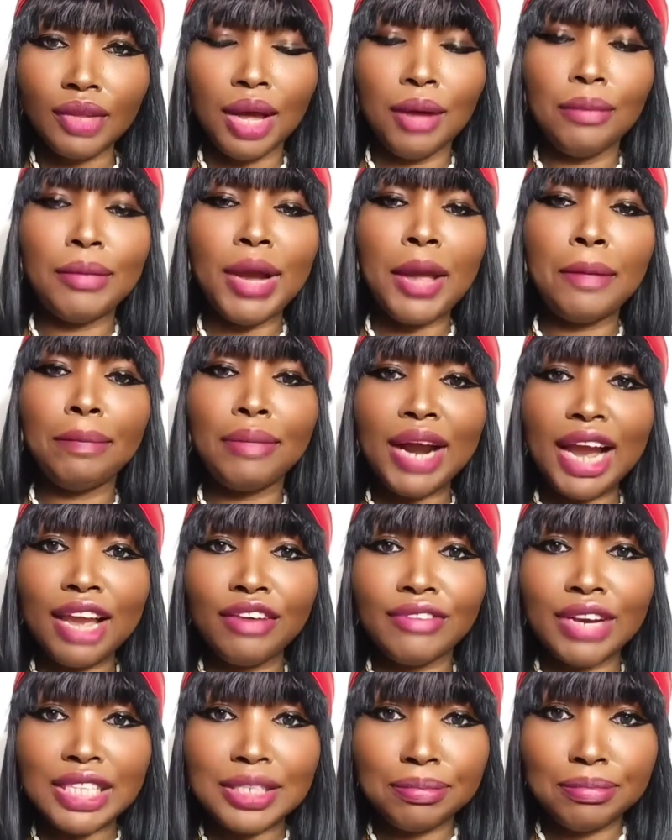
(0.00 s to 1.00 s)
my
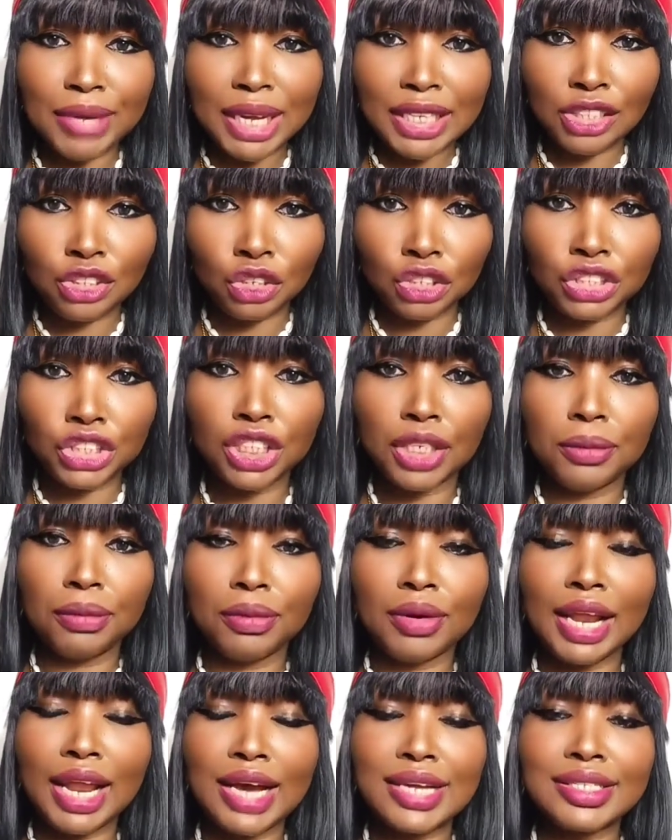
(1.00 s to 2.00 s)
private
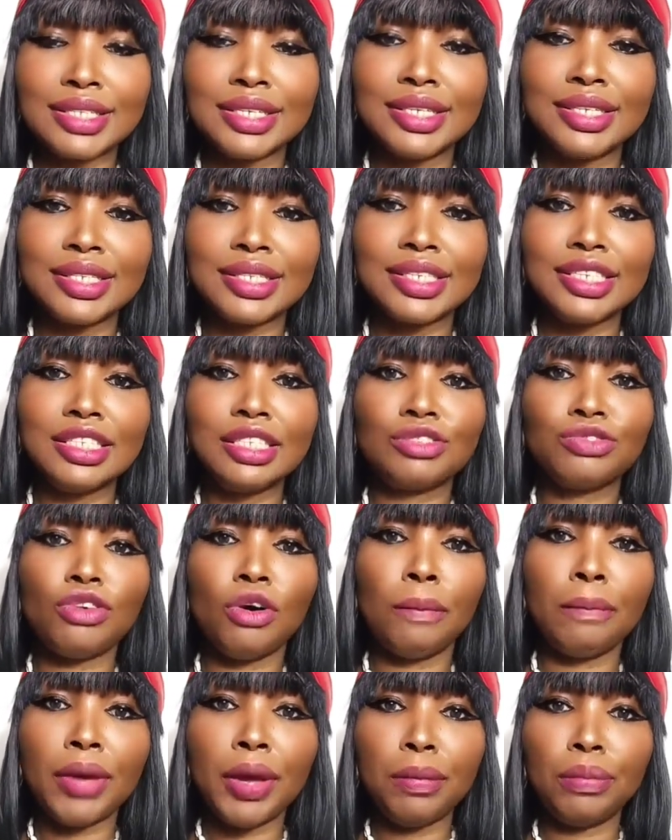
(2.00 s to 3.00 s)
mentorship classes is
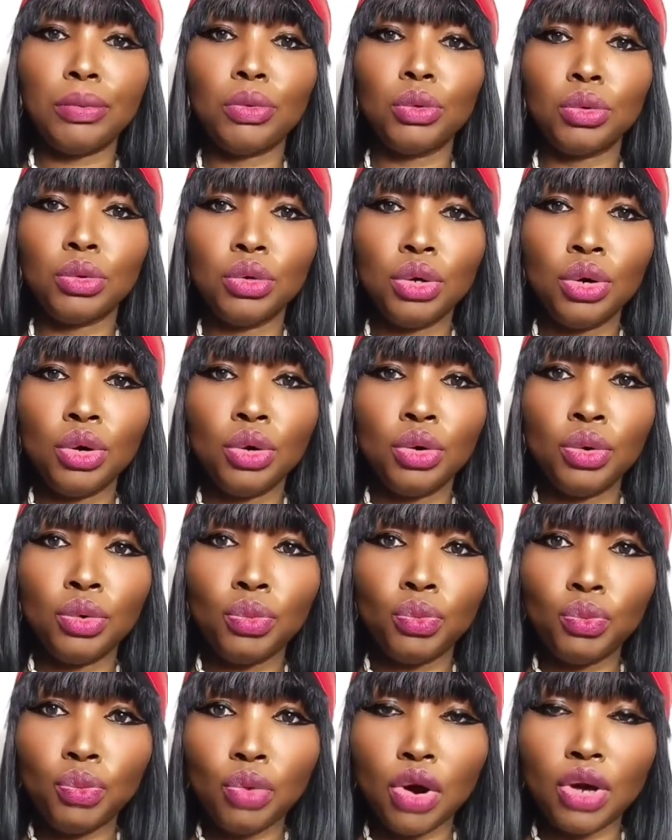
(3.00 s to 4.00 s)
for people.
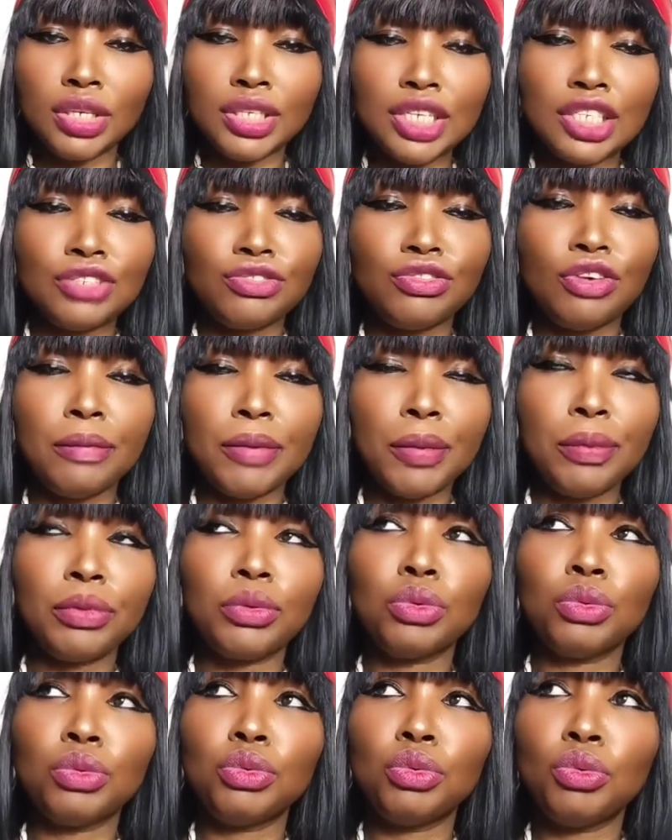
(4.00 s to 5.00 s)
One is for
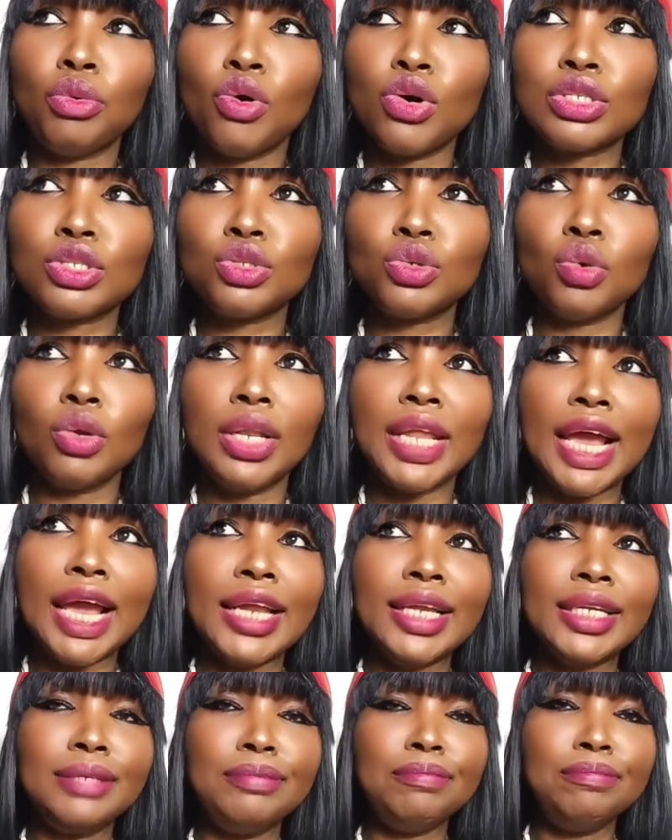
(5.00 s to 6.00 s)
people who wants to
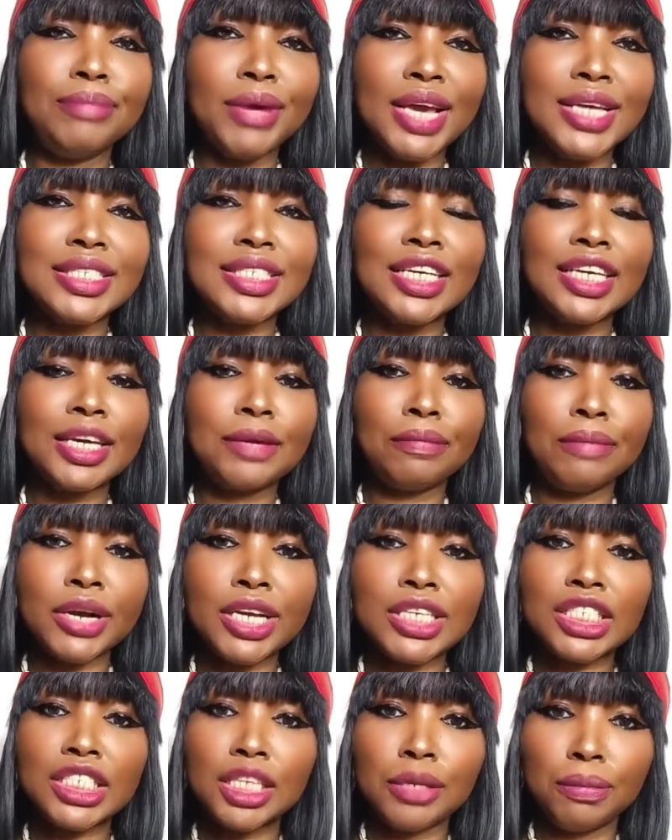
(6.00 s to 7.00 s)
learn basic
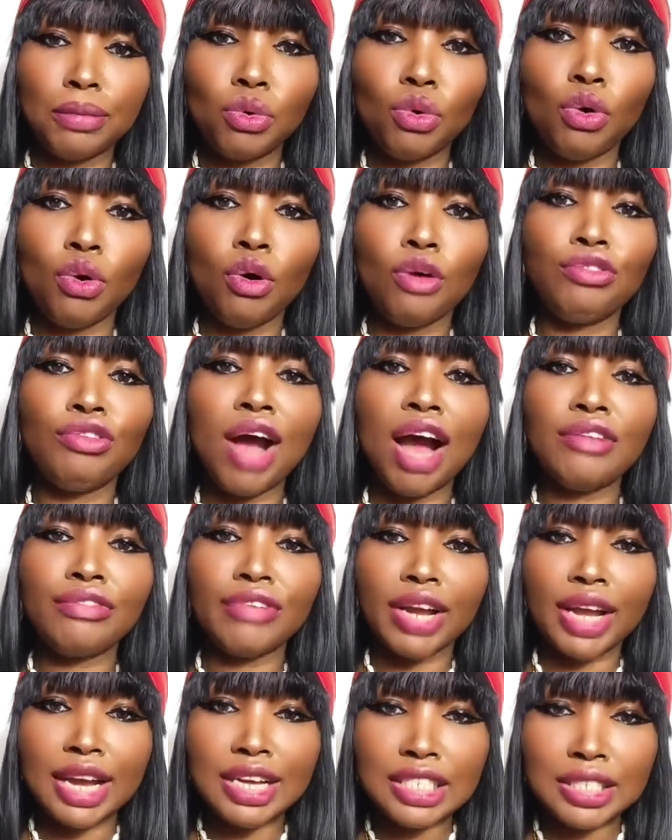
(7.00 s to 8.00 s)
principle of
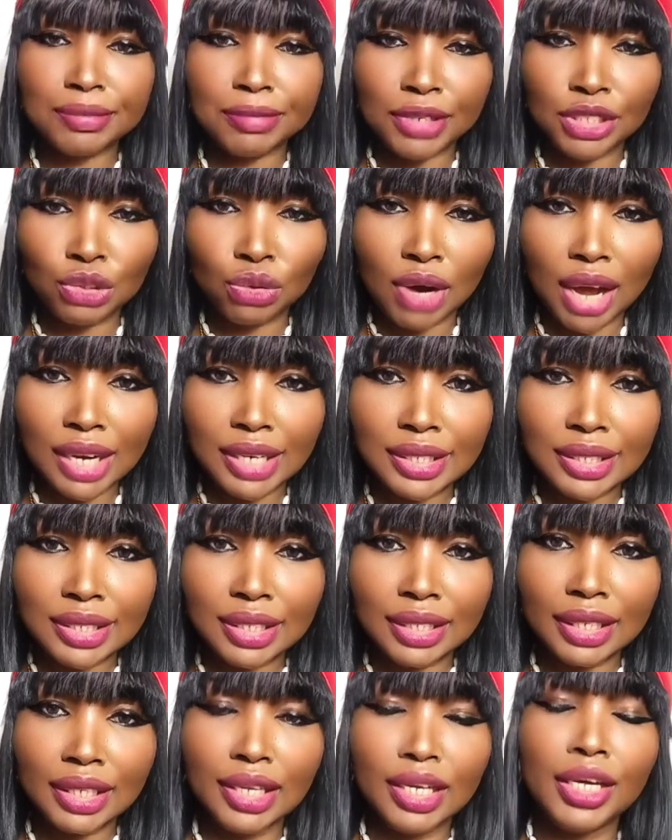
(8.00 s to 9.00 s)
African
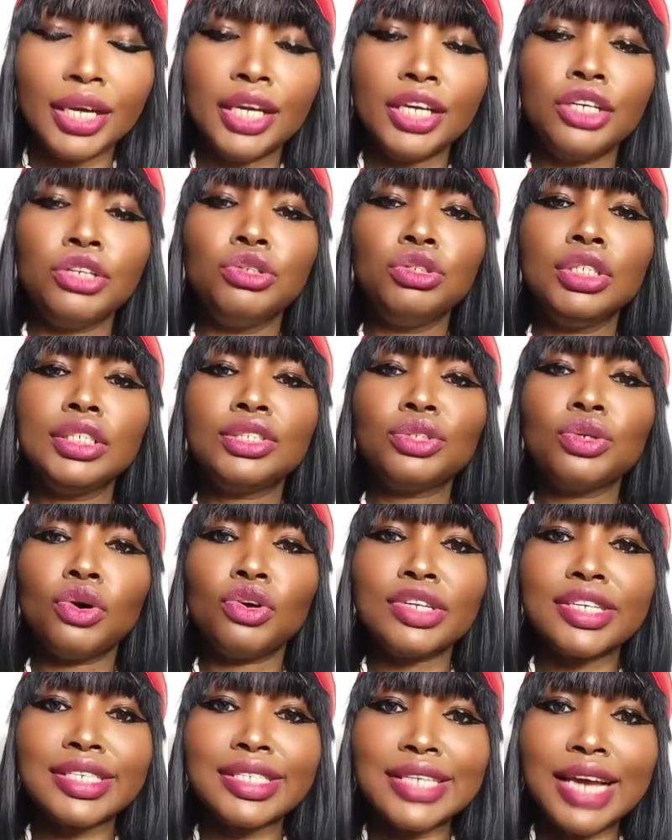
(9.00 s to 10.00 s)
spirituality. You need to
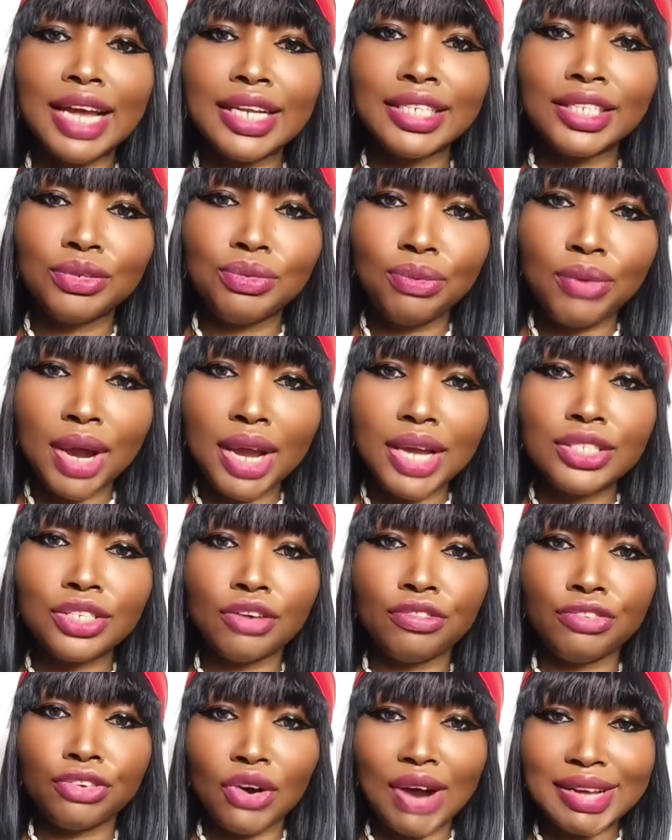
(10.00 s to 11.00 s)
understand the ways
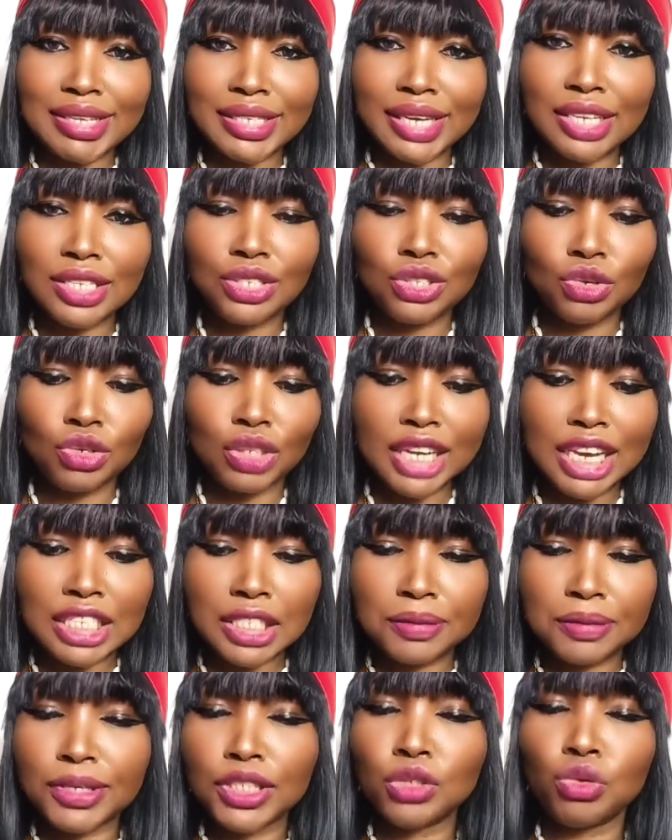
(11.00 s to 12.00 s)
of your ancestors, their
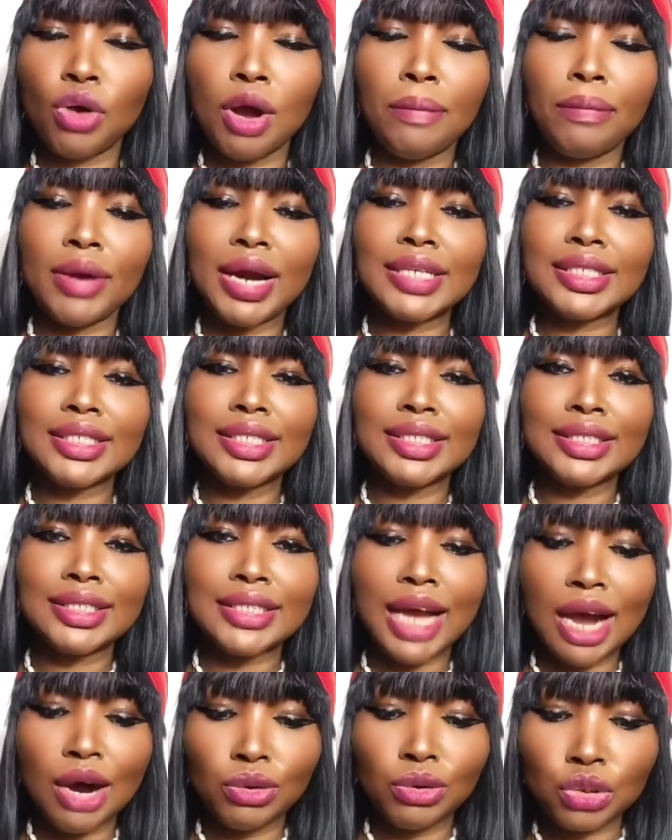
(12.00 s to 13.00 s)
spiritual practice,
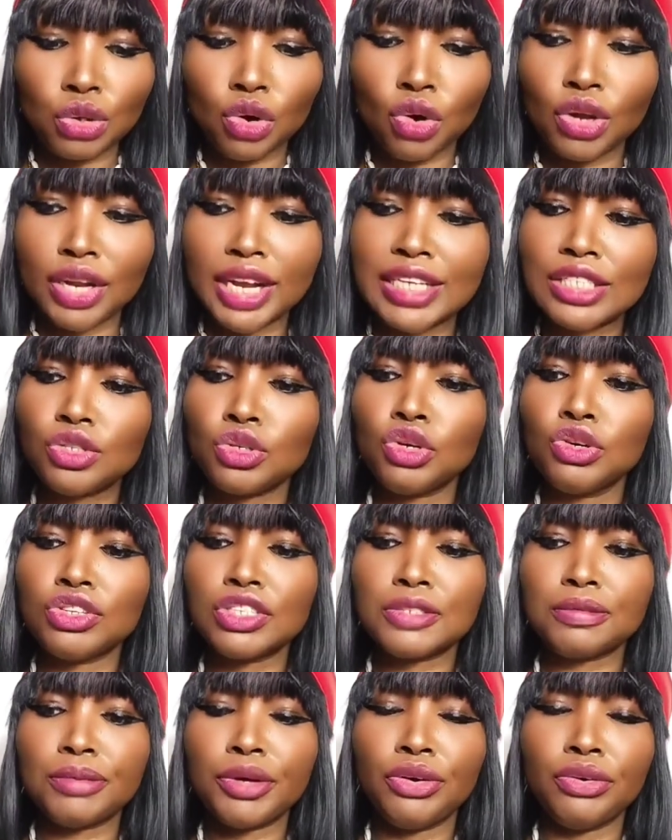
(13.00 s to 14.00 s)
how to connect to your
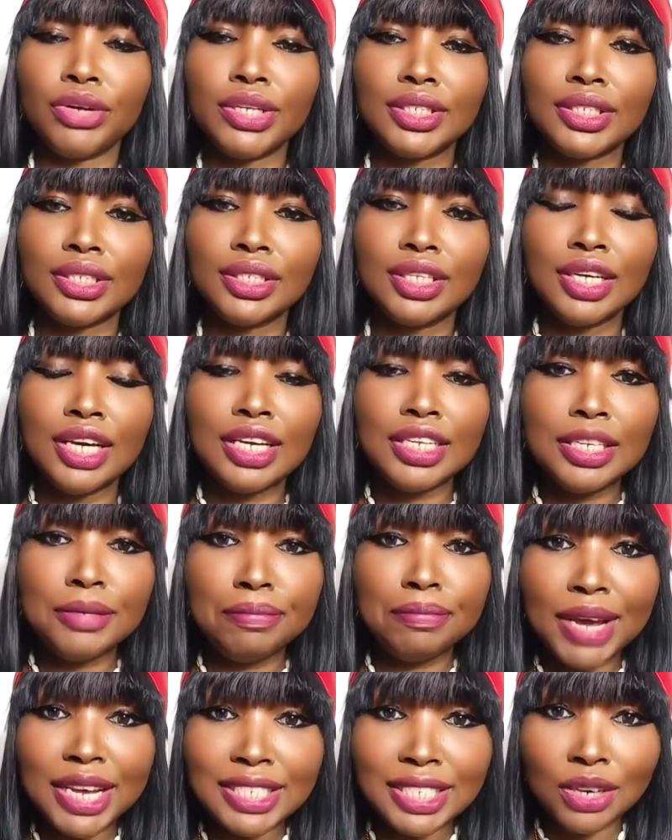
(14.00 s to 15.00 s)
spirit. The
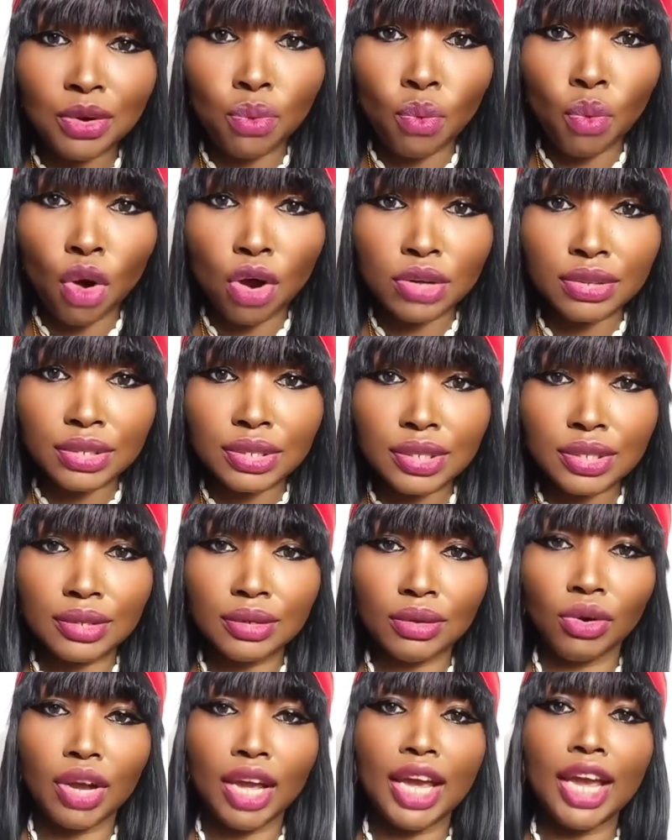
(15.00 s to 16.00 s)
basic ones,
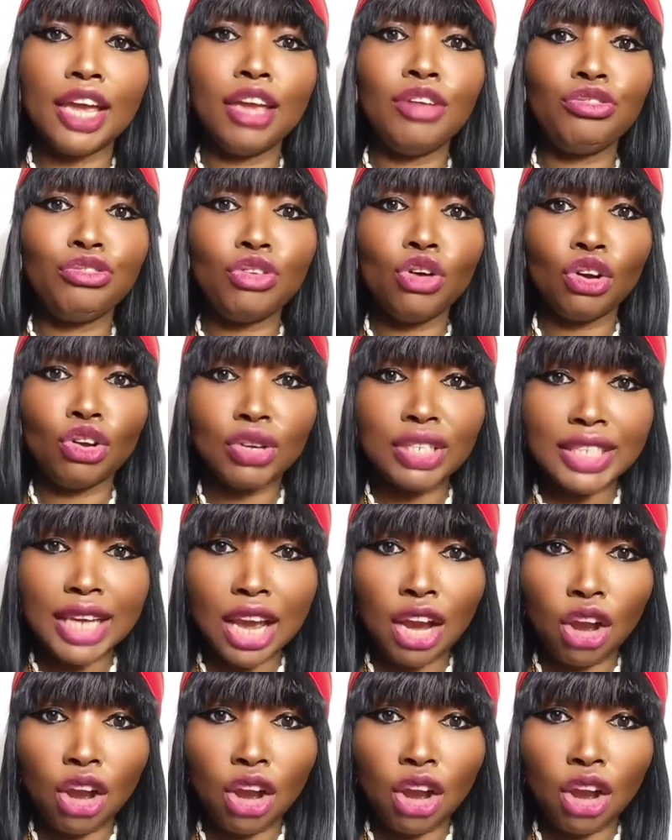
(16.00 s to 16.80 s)
okay? If you're not